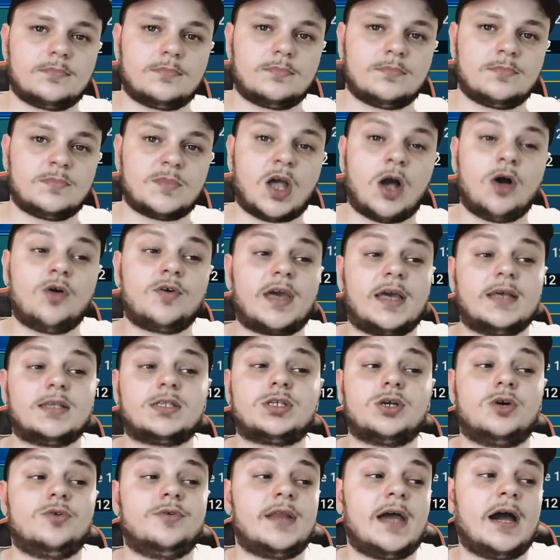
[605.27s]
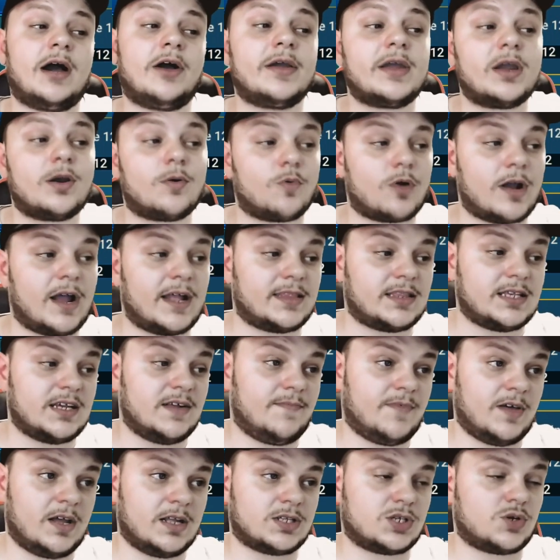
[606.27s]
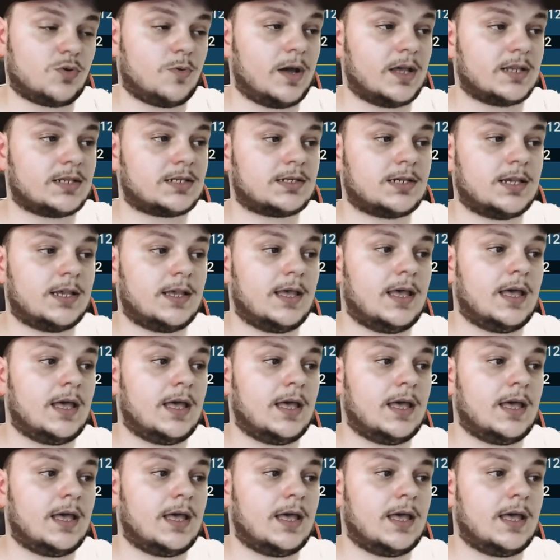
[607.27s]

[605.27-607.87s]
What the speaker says: Okay, so now here we're at the advanced quest.